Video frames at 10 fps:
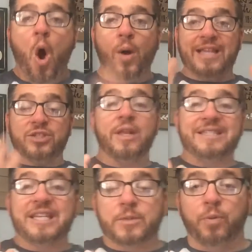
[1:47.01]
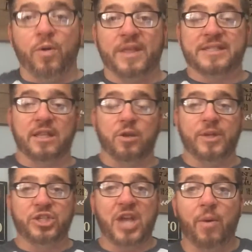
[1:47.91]
Okay, so let's explore this a little
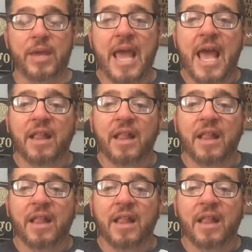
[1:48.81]
bit, shall we?